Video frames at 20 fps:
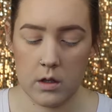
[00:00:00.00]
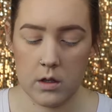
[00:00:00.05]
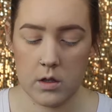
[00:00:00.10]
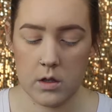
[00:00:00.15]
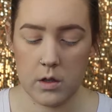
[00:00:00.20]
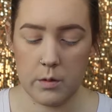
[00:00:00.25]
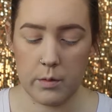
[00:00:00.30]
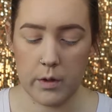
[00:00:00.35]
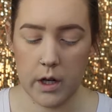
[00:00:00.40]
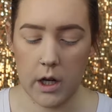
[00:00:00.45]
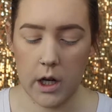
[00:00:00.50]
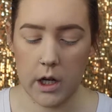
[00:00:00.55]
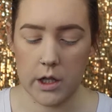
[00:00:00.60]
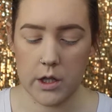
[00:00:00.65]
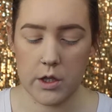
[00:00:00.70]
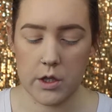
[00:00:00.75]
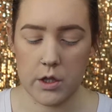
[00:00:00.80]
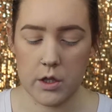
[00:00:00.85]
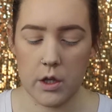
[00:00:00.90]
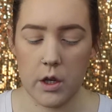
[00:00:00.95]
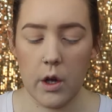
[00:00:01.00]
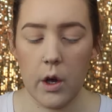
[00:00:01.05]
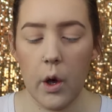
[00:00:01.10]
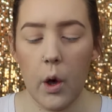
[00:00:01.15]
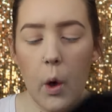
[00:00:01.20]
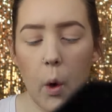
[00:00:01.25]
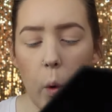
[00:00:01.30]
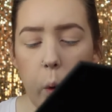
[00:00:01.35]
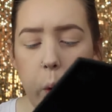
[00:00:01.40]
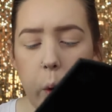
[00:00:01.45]
super harsh.
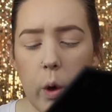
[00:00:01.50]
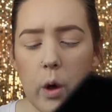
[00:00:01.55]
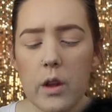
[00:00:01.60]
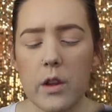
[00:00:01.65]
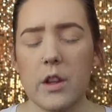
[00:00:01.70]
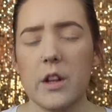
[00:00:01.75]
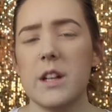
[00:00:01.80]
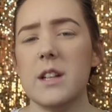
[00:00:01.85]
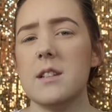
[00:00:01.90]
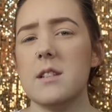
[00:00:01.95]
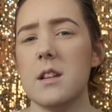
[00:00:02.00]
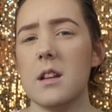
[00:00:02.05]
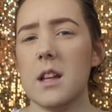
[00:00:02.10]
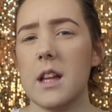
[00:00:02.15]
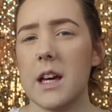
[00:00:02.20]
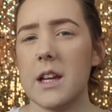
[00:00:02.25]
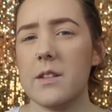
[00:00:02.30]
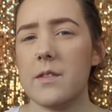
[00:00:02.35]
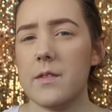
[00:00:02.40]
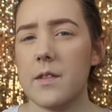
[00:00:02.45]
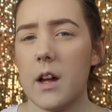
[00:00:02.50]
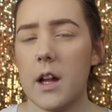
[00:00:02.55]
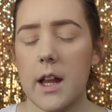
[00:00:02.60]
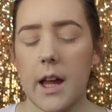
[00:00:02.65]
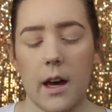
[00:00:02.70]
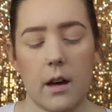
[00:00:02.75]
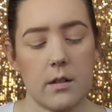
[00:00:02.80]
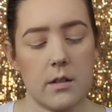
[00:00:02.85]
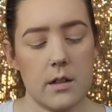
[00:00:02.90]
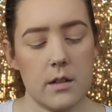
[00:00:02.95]
There is a lot of
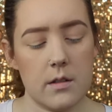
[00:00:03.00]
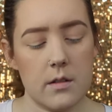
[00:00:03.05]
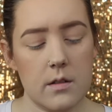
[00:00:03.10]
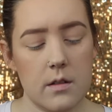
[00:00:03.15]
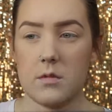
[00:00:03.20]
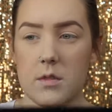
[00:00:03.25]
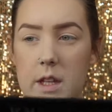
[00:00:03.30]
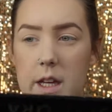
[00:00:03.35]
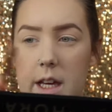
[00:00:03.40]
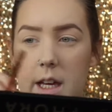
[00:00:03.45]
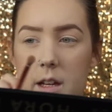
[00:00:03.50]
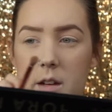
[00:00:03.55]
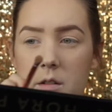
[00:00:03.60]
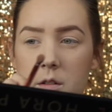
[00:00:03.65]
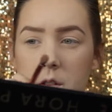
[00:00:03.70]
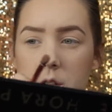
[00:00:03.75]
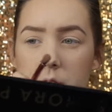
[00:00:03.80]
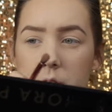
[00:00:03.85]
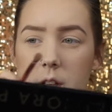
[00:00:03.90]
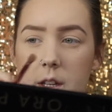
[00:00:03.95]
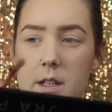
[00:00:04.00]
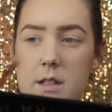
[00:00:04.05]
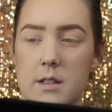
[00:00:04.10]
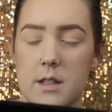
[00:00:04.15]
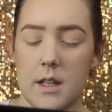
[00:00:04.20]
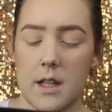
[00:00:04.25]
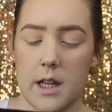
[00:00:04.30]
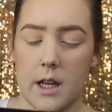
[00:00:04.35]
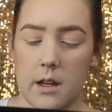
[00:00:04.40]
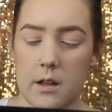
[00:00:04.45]
fallout. Like, I don't know if you can
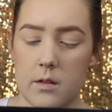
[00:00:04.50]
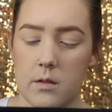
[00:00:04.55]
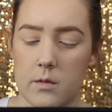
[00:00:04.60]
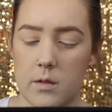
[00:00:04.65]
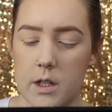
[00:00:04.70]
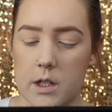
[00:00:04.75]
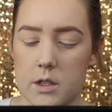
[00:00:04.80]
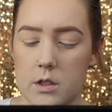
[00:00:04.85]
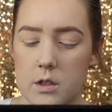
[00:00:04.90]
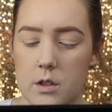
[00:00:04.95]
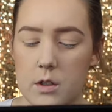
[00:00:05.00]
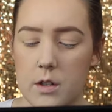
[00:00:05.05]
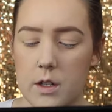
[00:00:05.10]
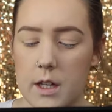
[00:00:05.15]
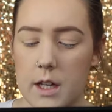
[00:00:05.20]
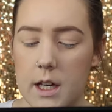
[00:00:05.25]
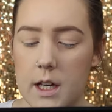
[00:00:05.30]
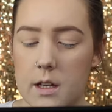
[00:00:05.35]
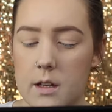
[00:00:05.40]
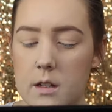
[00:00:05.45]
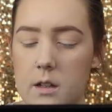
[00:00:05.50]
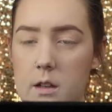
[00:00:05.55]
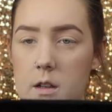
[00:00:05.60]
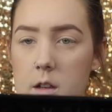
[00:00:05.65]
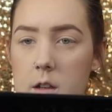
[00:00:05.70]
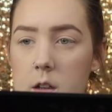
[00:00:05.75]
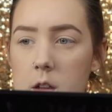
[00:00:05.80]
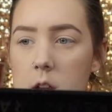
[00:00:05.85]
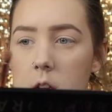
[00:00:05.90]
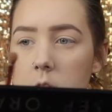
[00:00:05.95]
see that. We'll have to do it again.
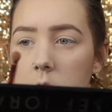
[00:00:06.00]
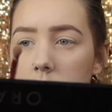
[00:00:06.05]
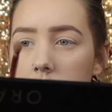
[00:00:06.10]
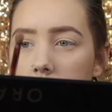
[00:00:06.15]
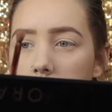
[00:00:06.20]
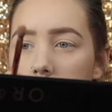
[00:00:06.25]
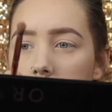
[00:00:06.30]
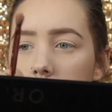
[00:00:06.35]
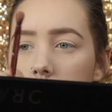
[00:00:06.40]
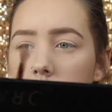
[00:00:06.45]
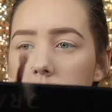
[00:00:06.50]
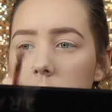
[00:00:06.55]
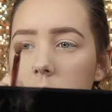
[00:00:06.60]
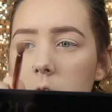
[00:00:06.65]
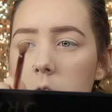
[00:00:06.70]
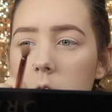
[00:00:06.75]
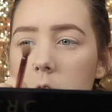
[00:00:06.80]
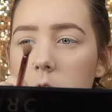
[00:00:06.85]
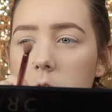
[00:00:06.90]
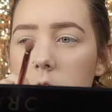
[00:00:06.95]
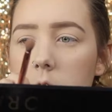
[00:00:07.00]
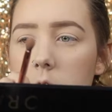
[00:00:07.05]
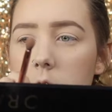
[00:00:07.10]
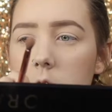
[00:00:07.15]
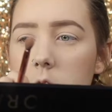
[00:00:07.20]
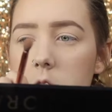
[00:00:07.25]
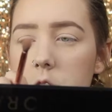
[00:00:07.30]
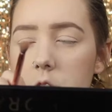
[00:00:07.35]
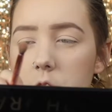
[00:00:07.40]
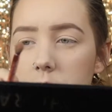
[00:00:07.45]
Do
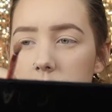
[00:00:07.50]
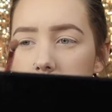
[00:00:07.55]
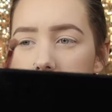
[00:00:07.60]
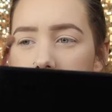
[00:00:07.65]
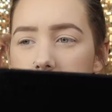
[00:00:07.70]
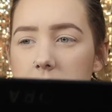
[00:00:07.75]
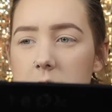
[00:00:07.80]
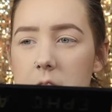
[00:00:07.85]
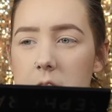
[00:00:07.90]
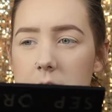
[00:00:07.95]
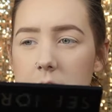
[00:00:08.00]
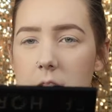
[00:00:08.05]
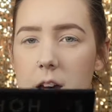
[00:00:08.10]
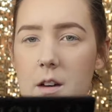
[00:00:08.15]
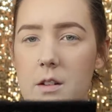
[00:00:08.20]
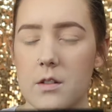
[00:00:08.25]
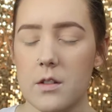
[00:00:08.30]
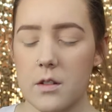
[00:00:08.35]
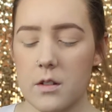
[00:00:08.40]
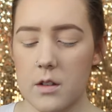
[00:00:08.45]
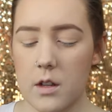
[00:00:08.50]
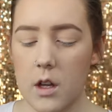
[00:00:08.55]
you see that cloud?